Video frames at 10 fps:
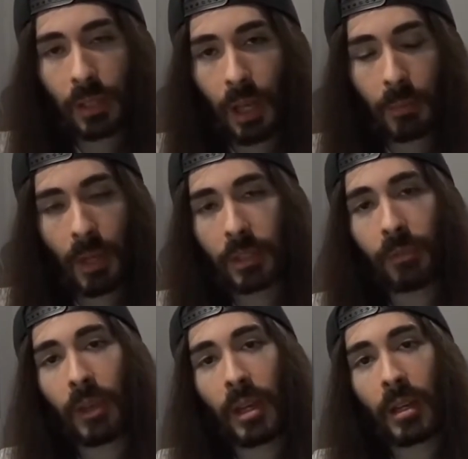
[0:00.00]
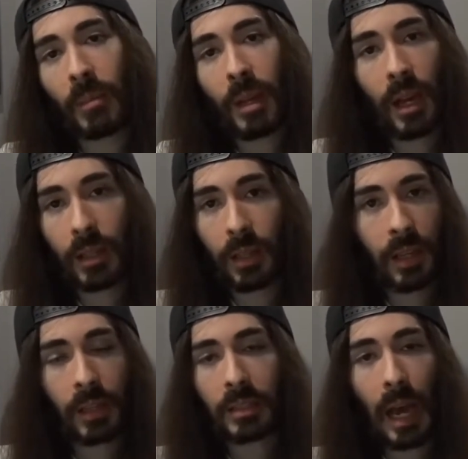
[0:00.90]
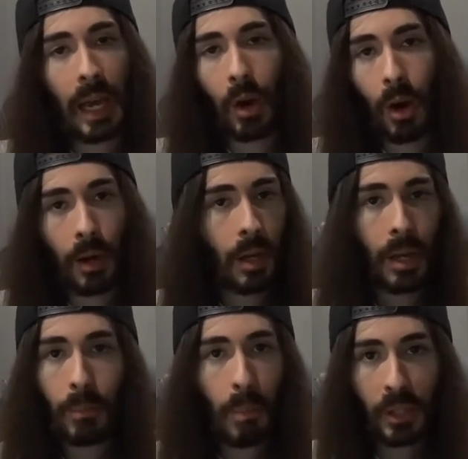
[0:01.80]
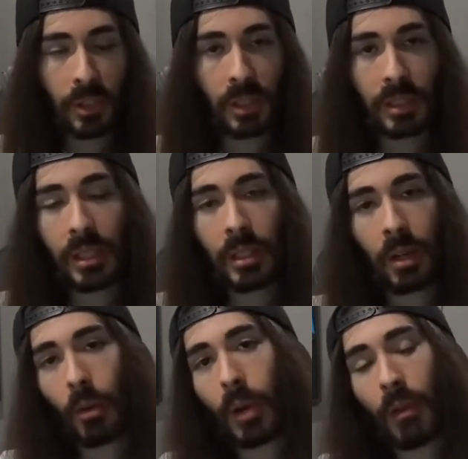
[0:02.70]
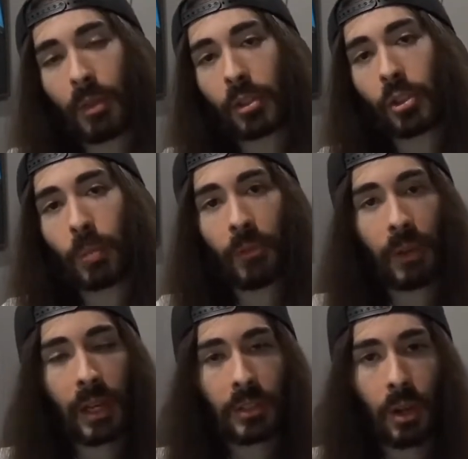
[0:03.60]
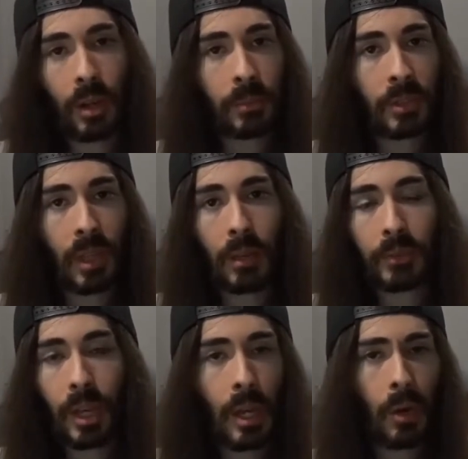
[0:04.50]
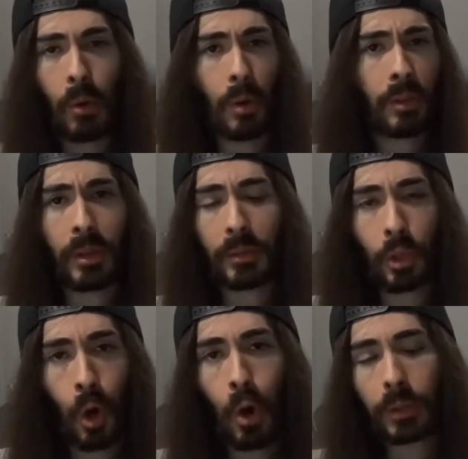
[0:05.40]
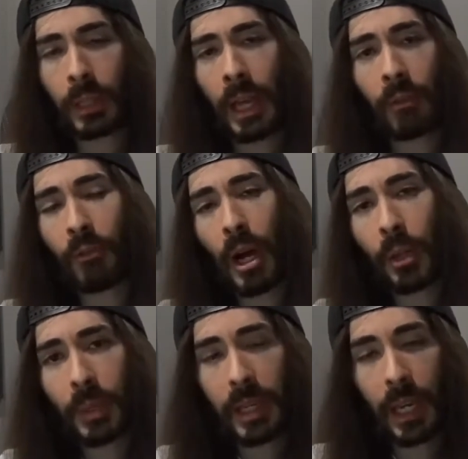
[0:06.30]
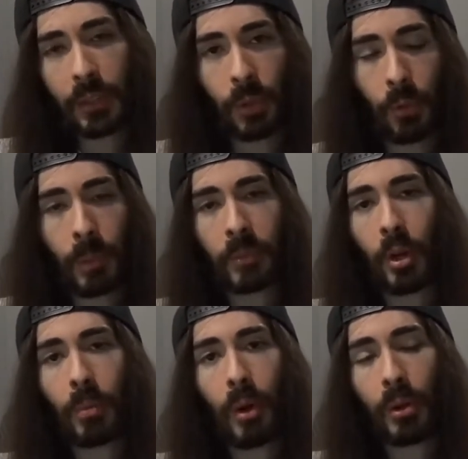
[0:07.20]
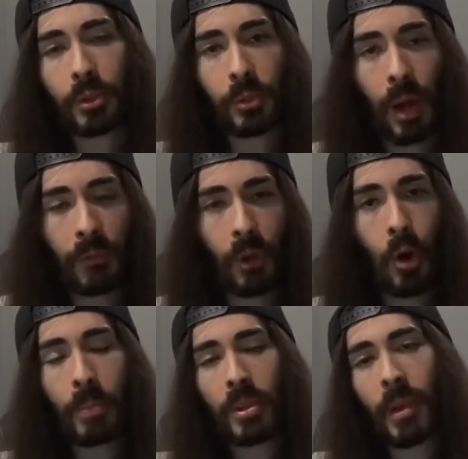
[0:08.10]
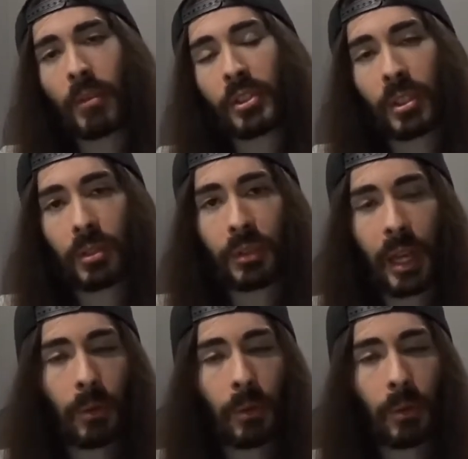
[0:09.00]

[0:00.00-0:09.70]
Elon Musk fan. I'm not like a diehard musketeer or whatever the super fans call themselves or the cult like following he has with crypto bros who huff copium every single day,